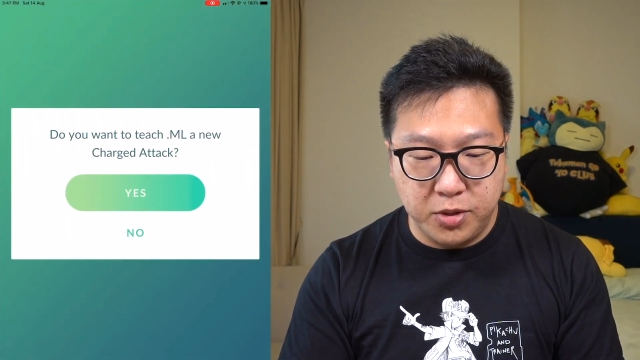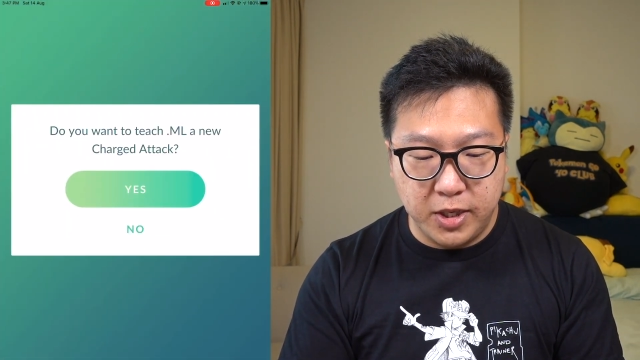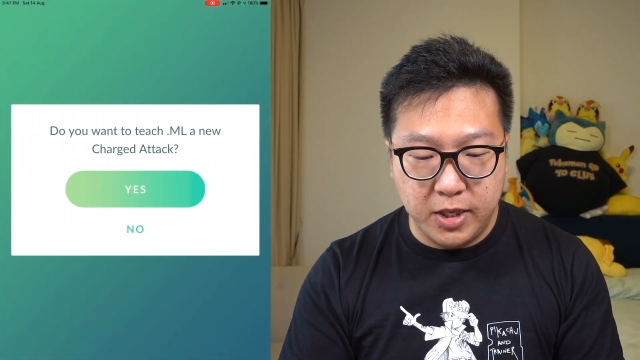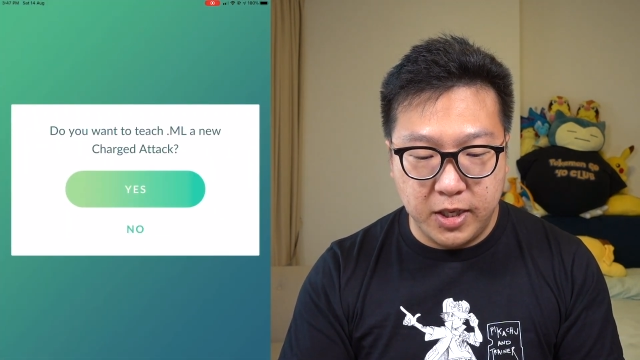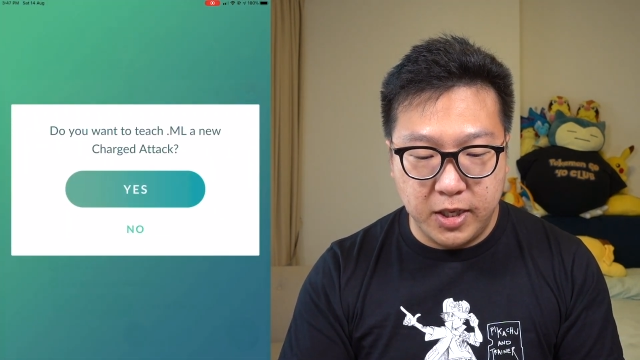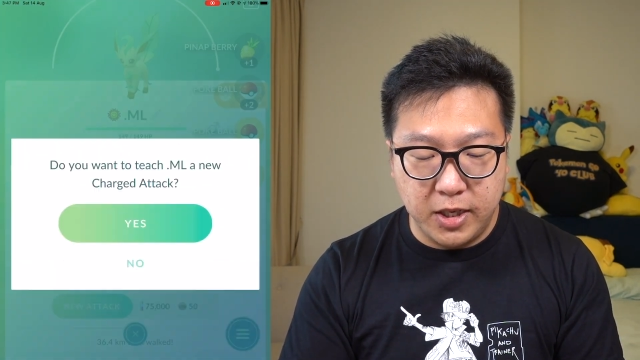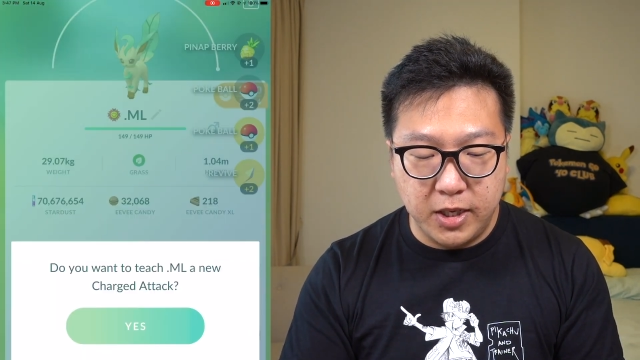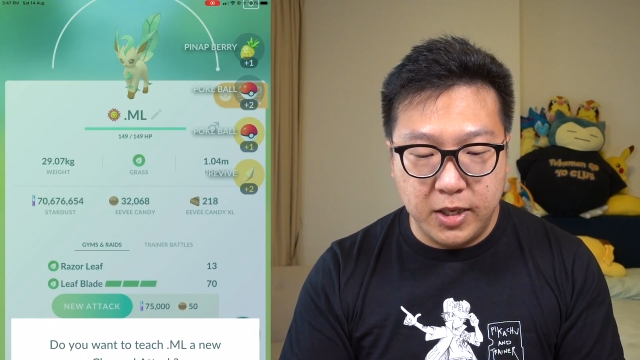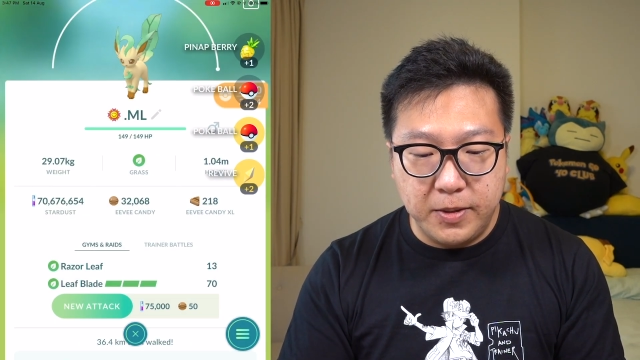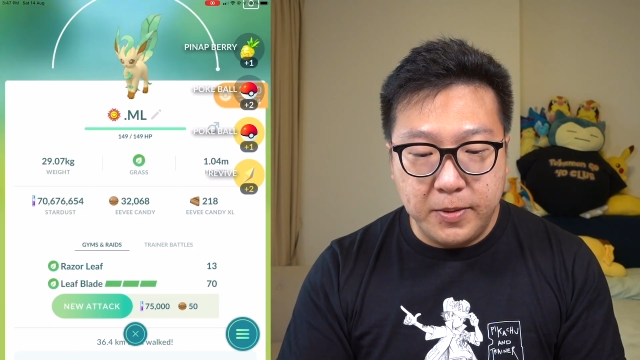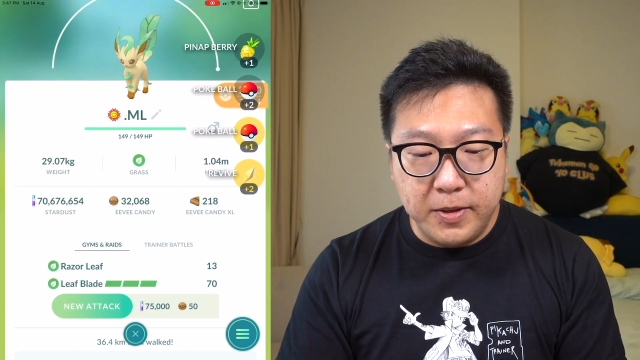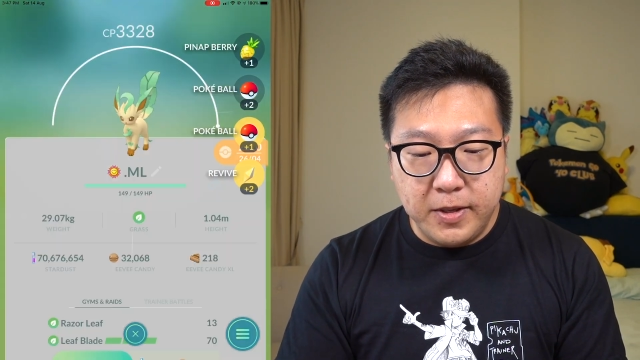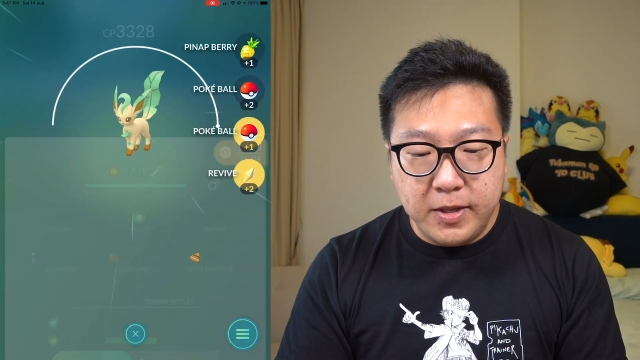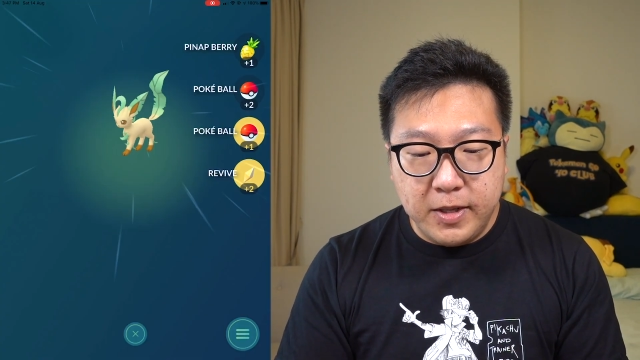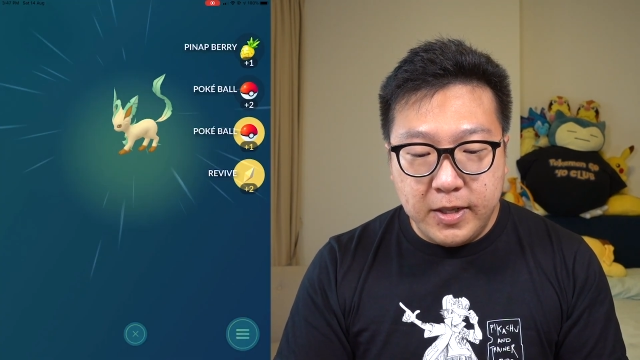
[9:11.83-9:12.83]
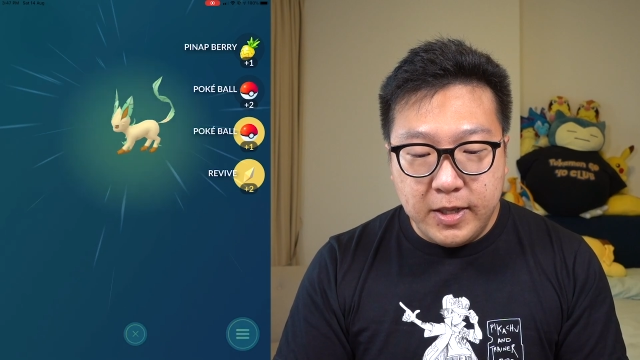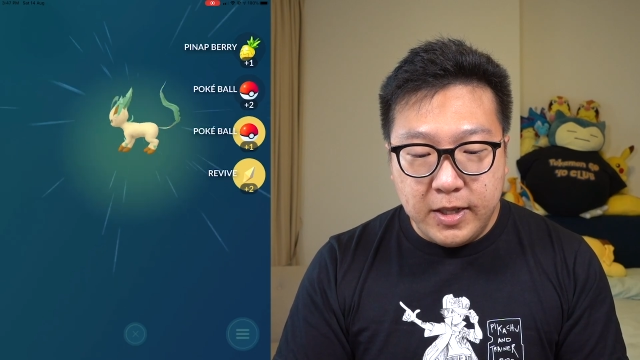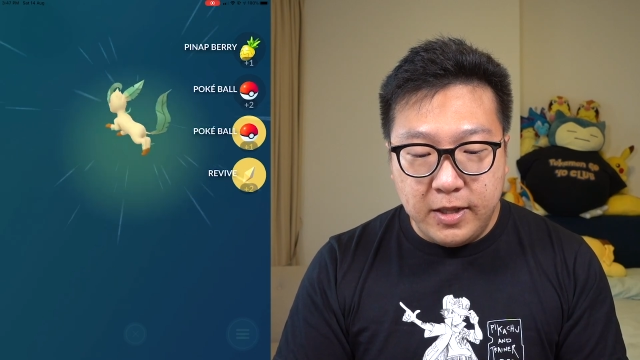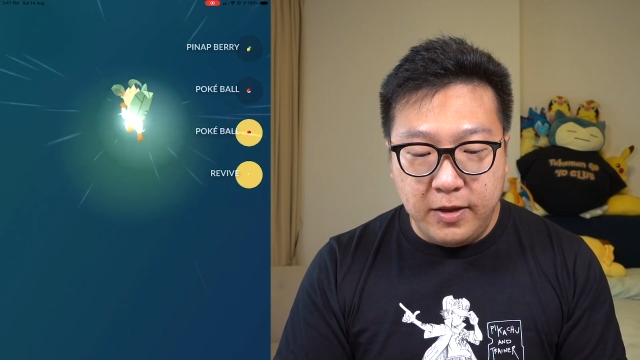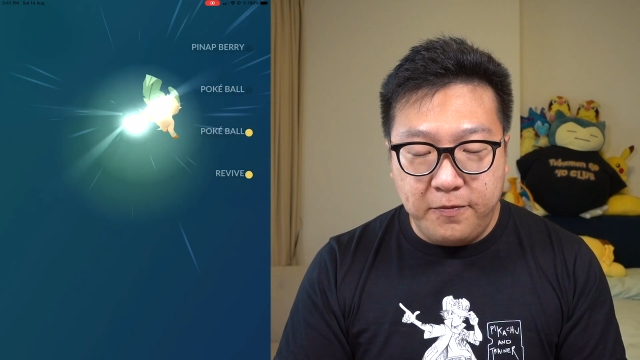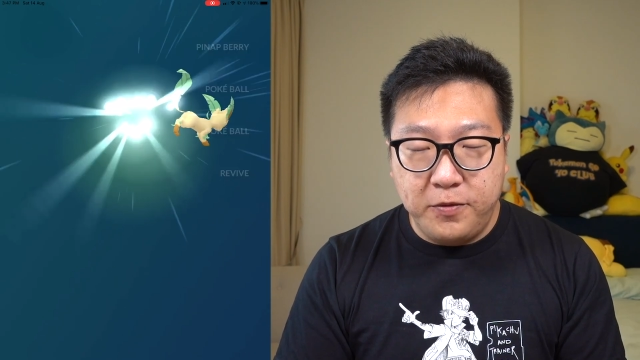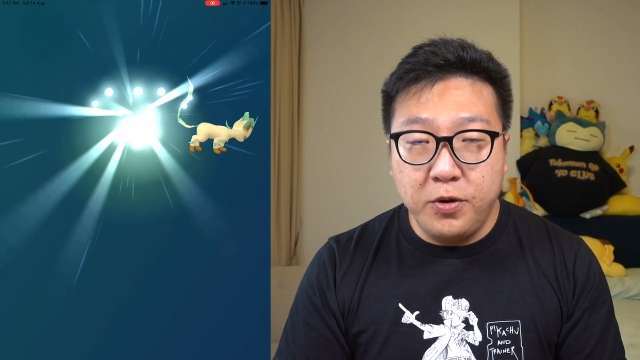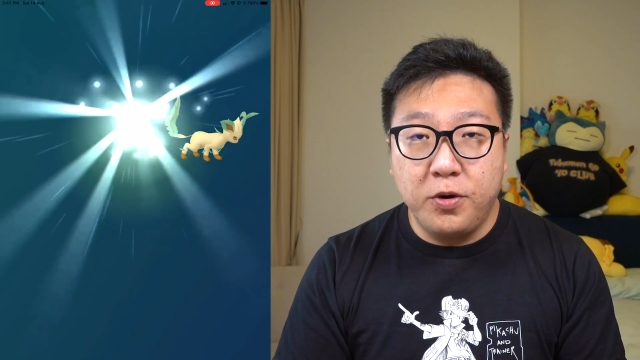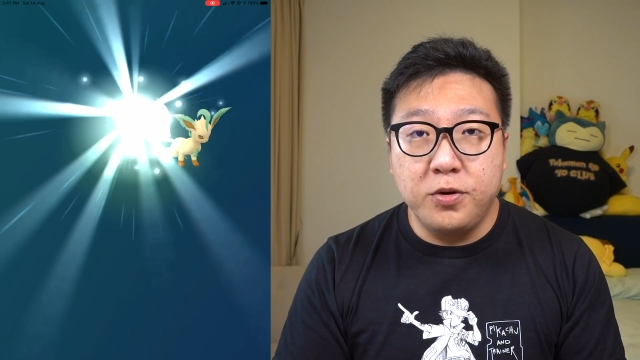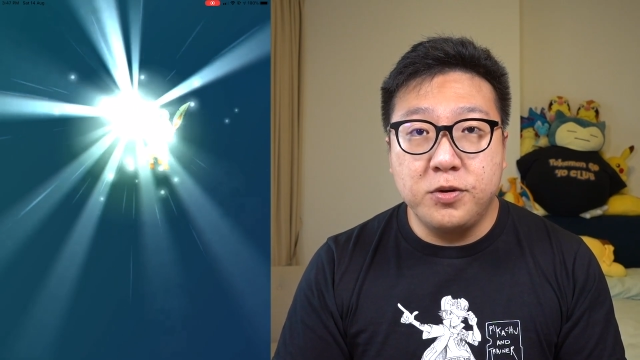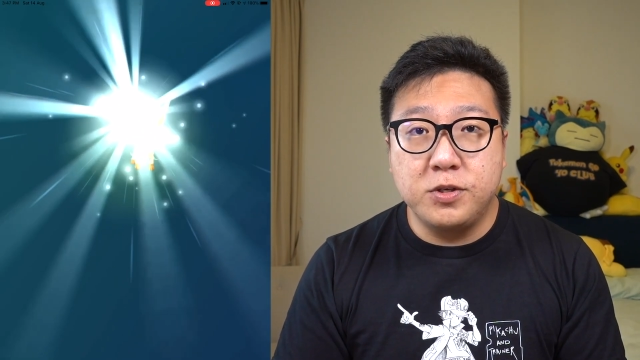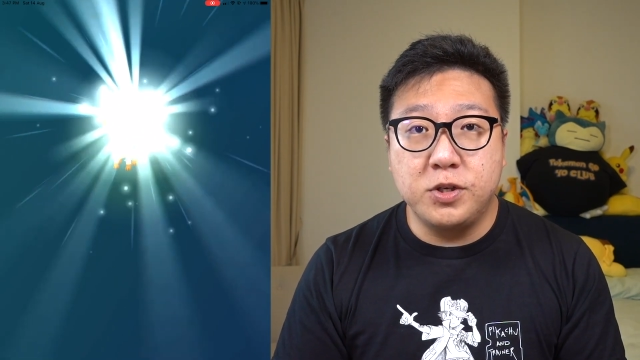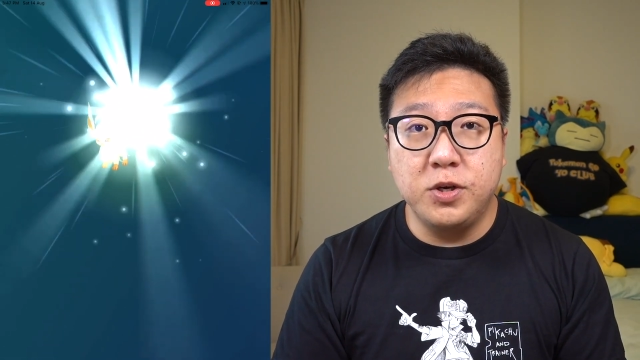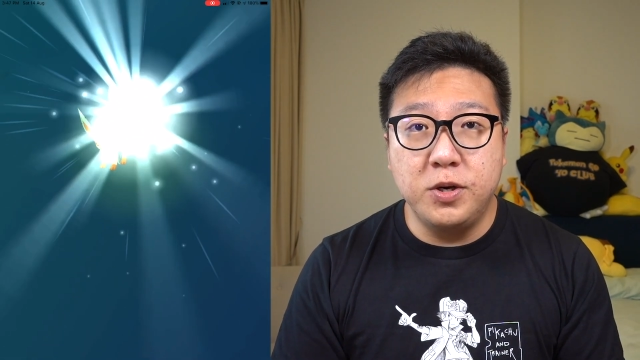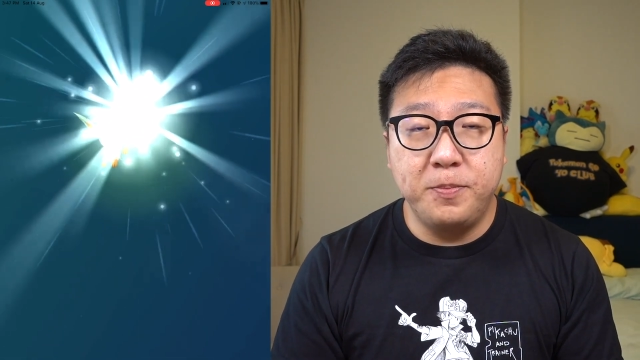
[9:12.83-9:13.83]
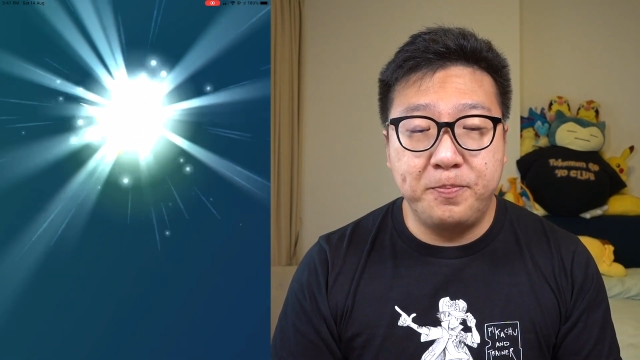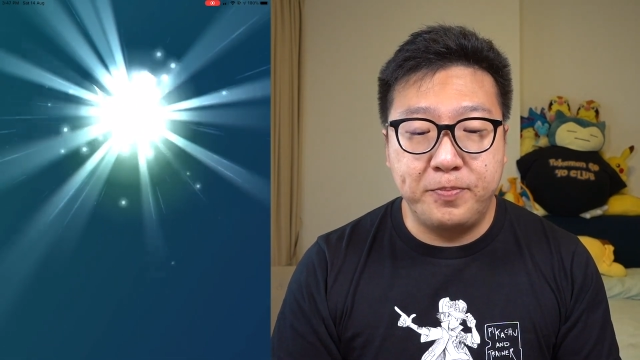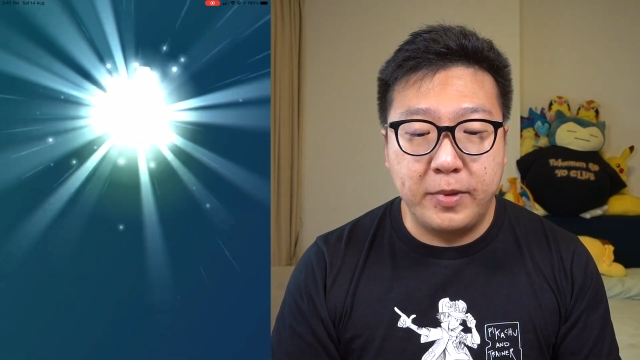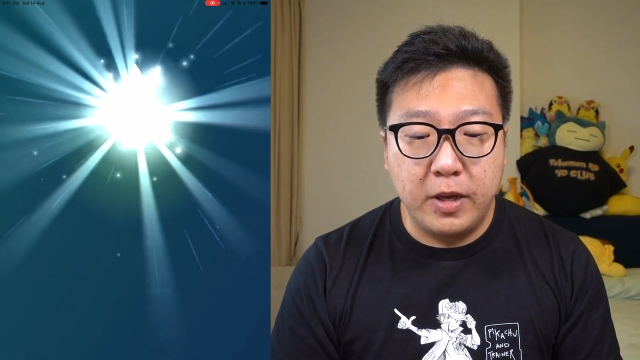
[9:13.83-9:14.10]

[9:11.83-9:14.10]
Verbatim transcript: the Leafeon also.